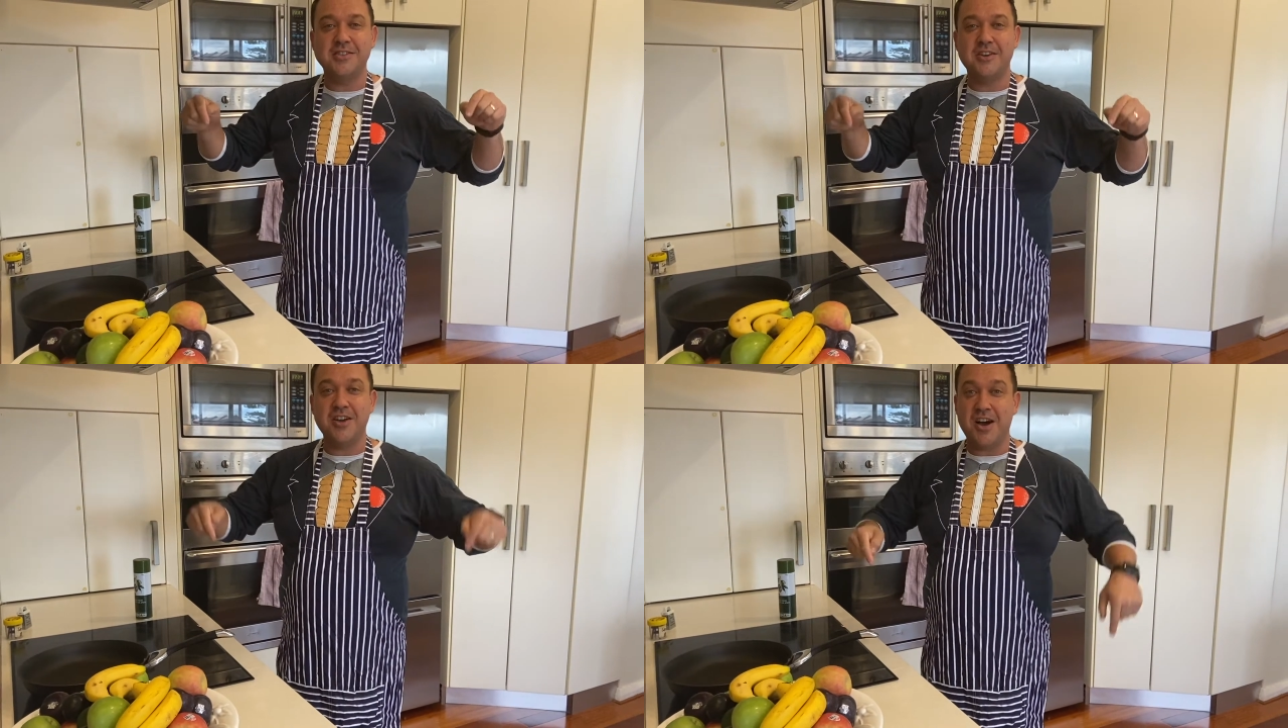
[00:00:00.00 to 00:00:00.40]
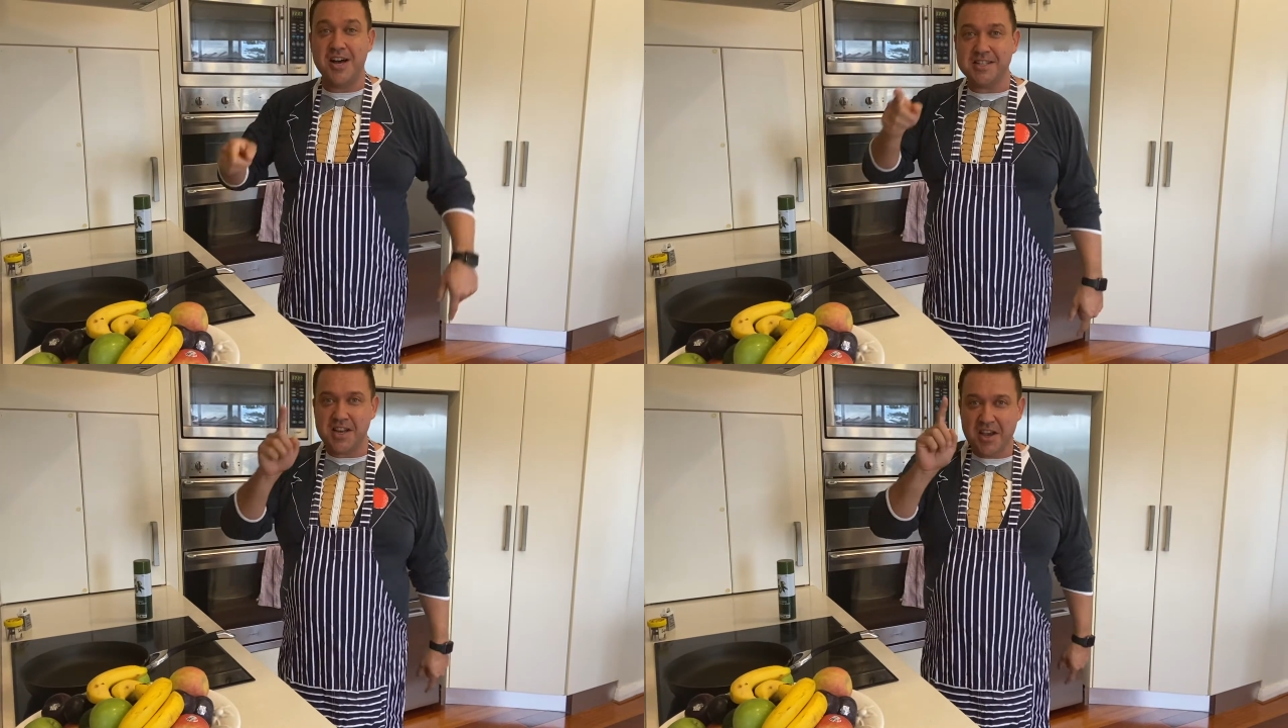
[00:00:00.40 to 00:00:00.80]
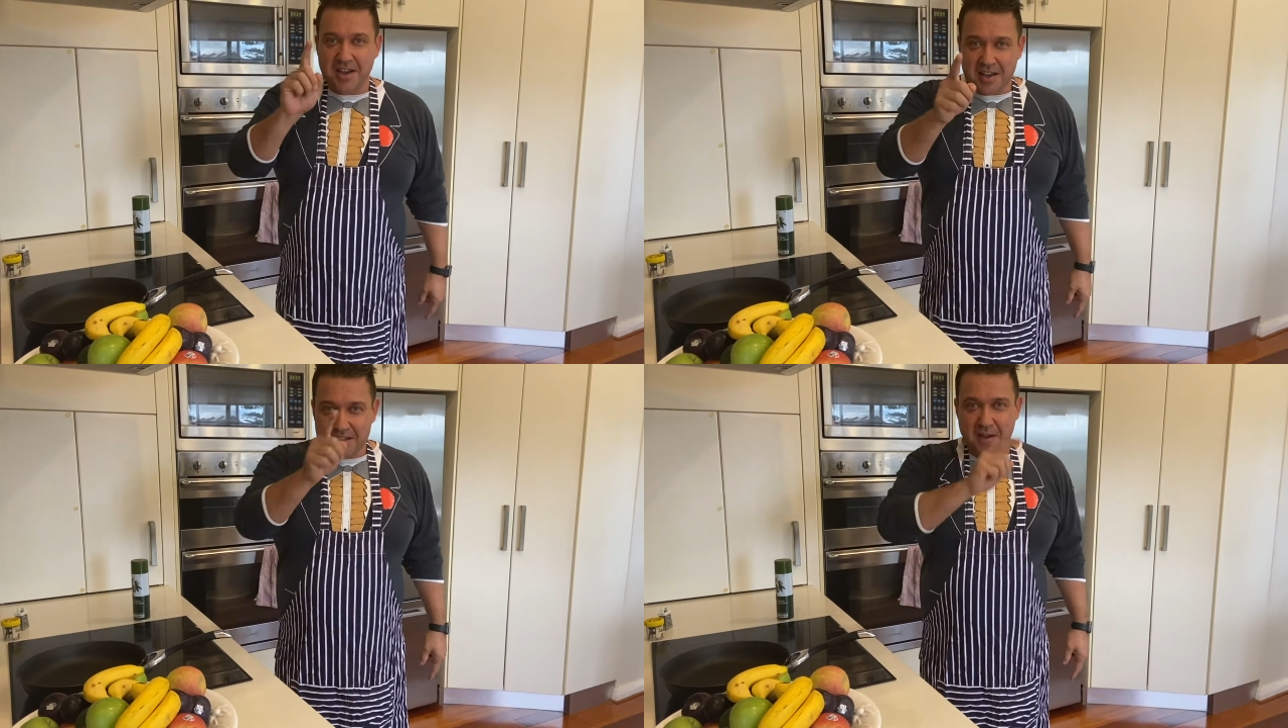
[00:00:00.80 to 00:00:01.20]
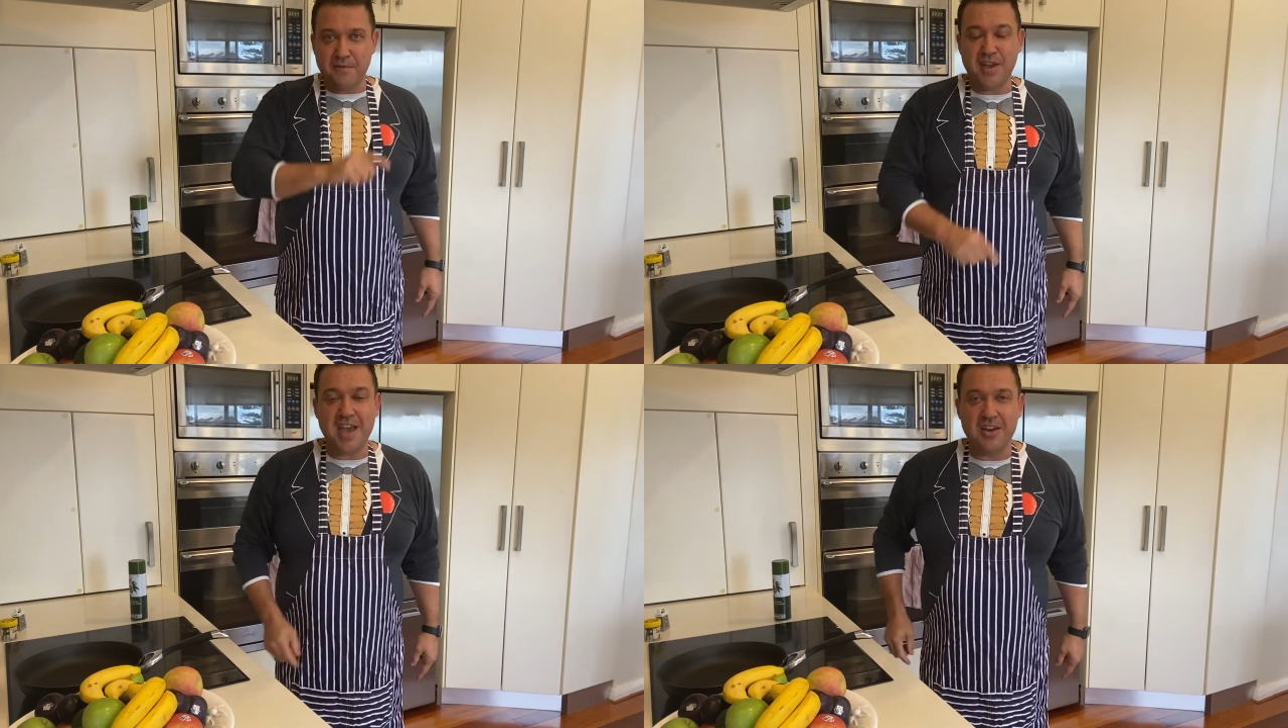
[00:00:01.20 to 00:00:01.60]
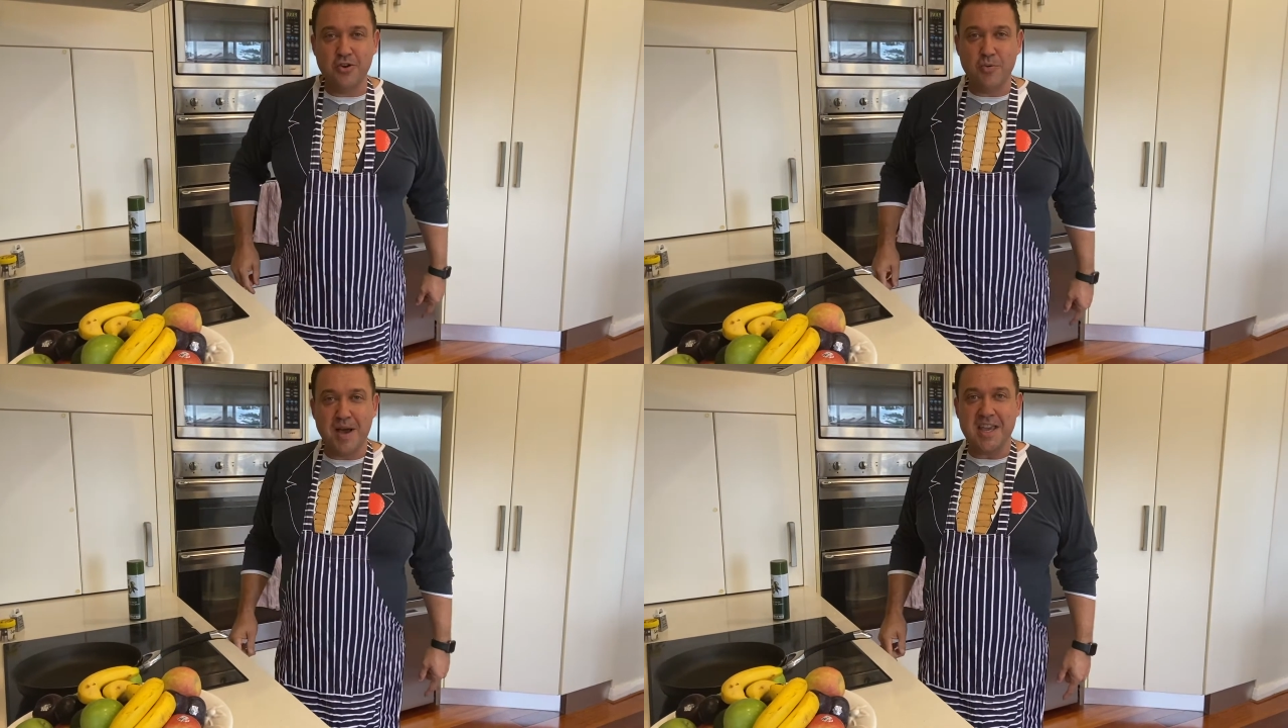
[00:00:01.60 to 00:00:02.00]
So guys, don't forget,
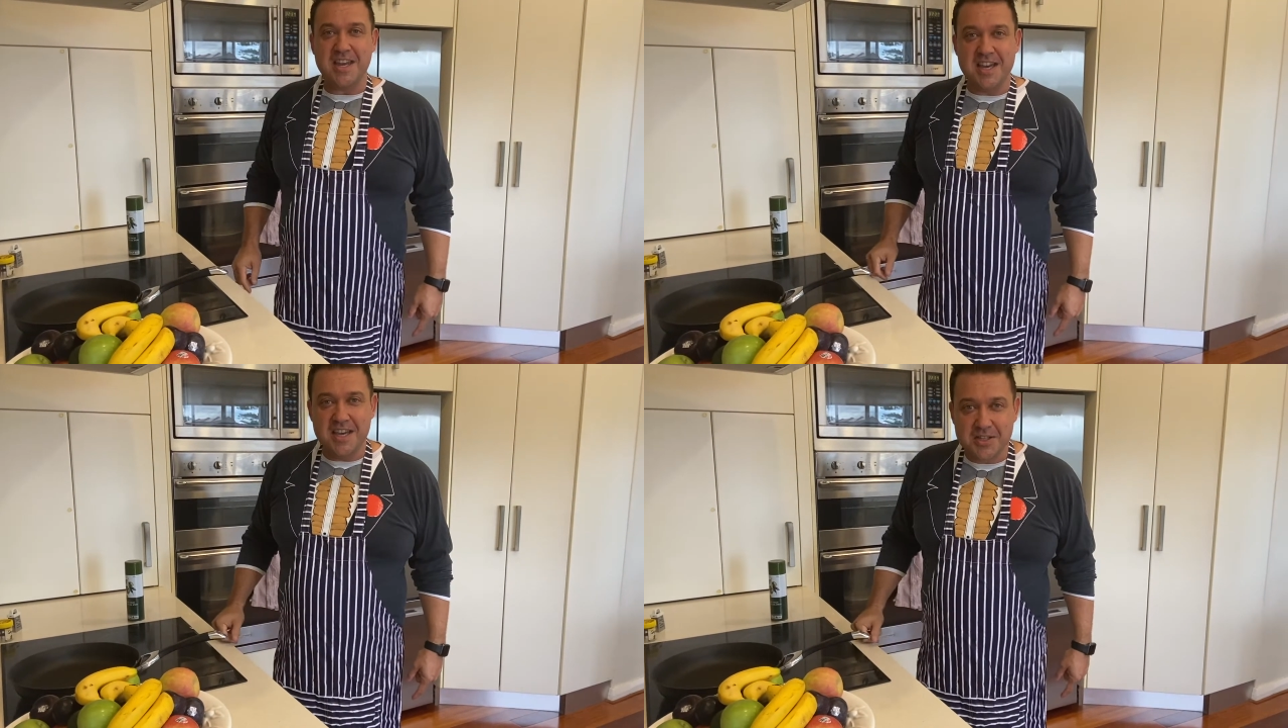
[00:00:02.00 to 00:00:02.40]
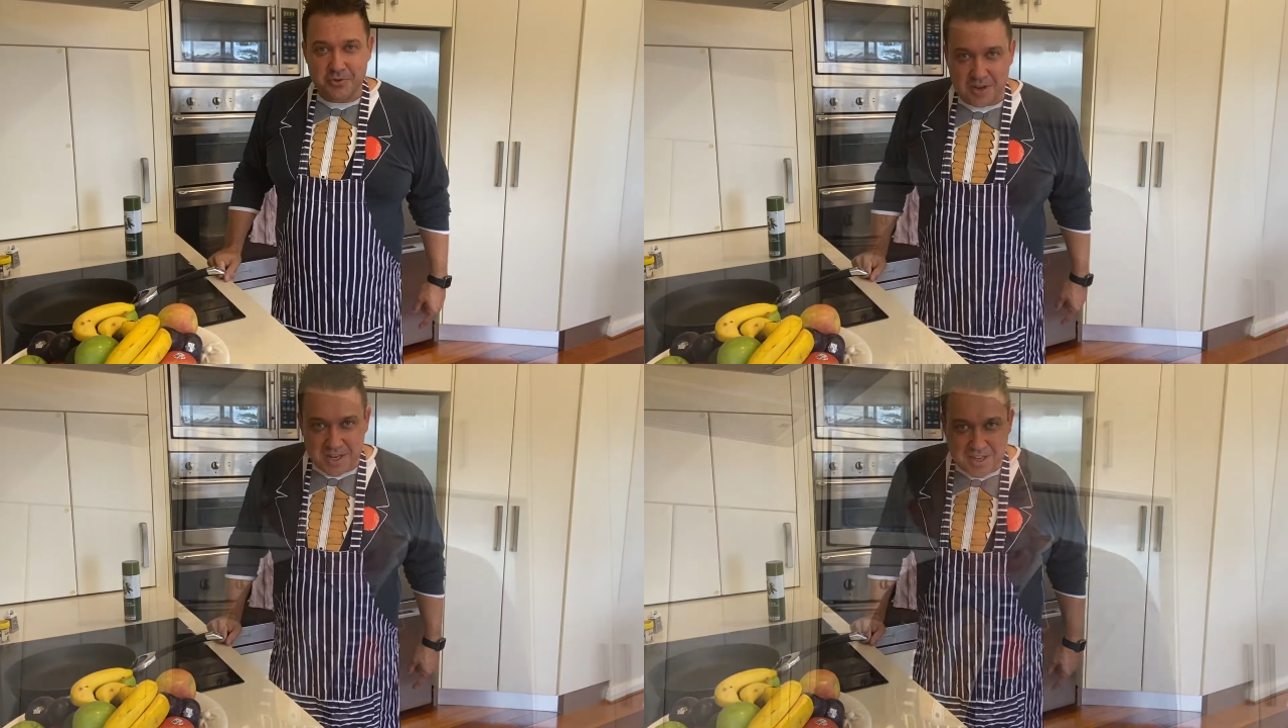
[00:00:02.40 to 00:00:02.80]
you're making history.